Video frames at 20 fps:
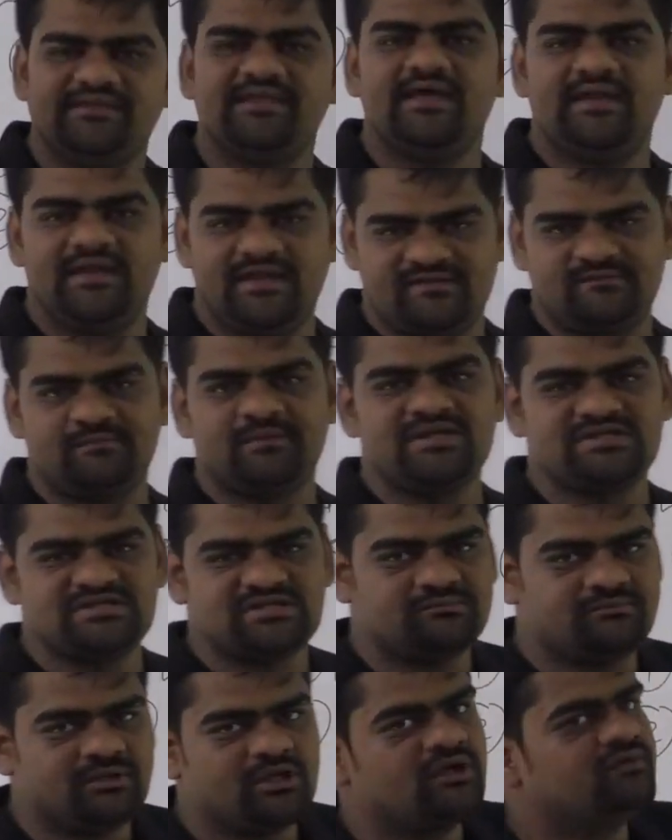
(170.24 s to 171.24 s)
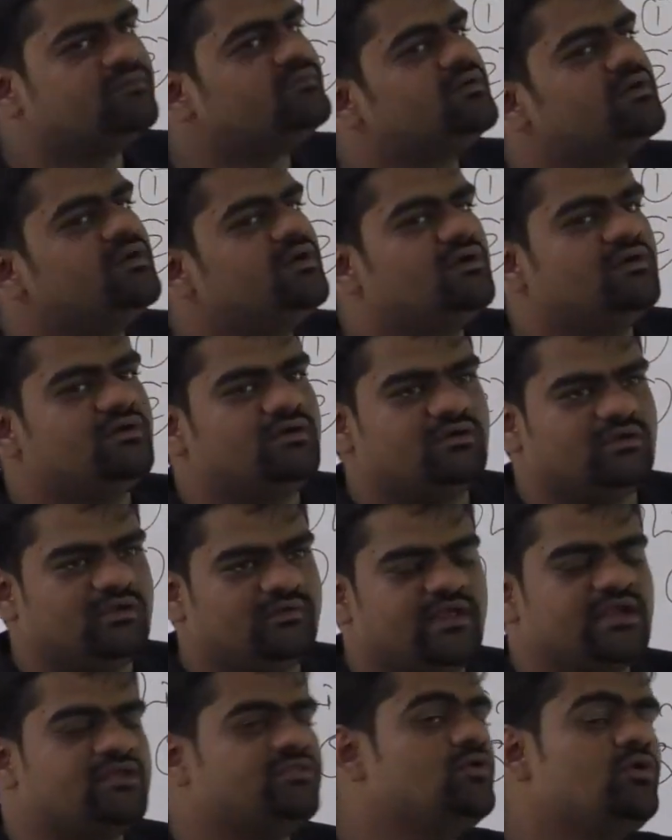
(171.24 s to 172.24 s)
an expression, because
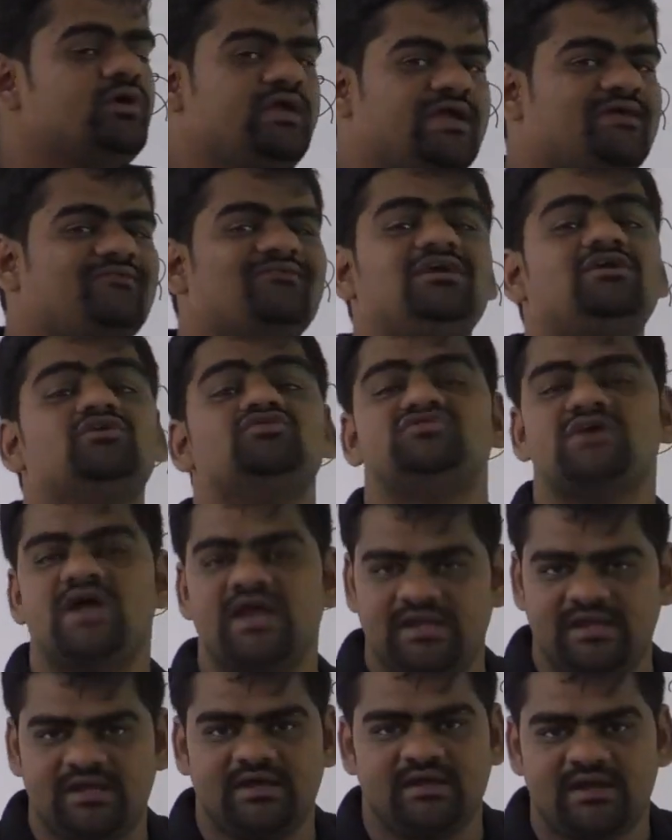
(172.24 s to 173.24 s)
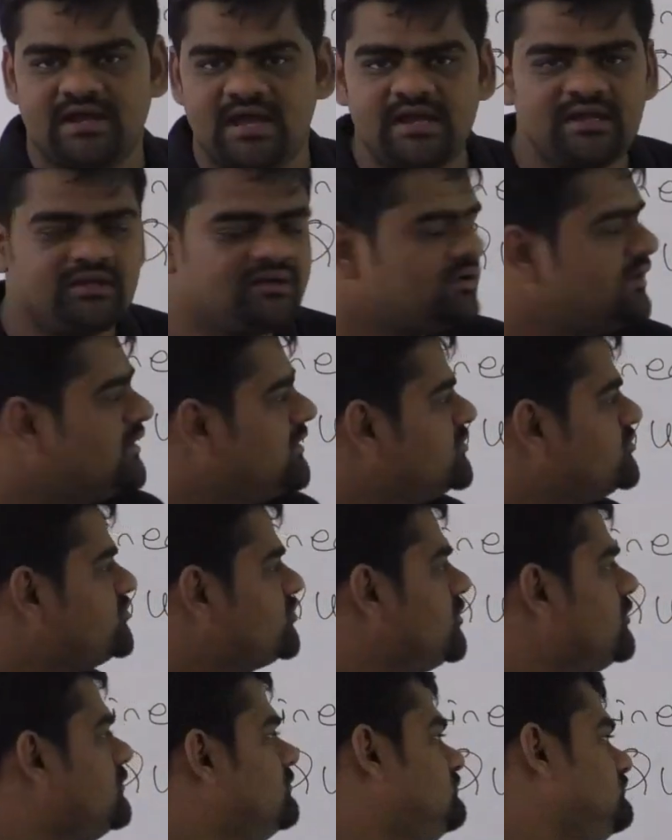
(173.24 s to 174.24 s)
there is no equal to sign here, right?
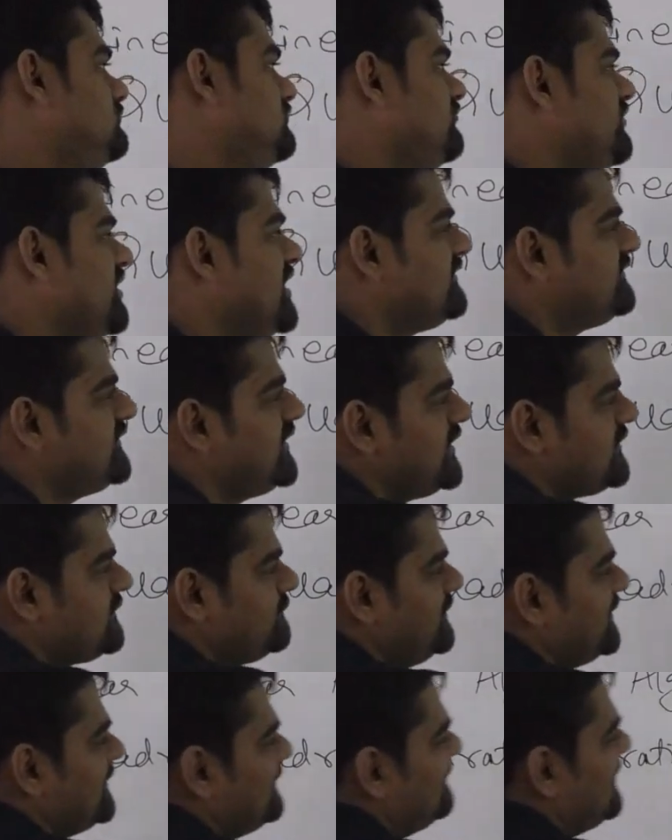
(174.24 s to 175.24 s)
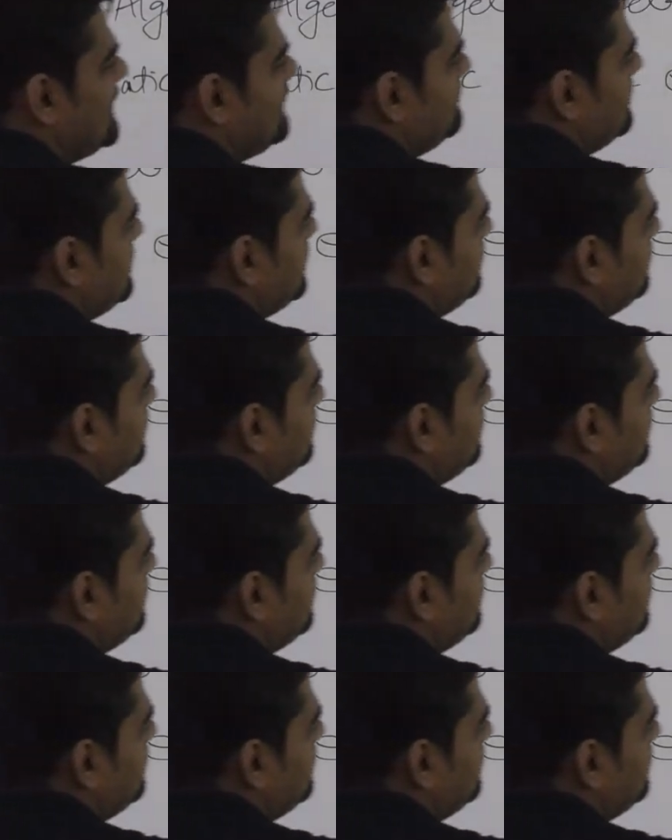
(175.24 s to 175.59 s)
So when I say x plus y plus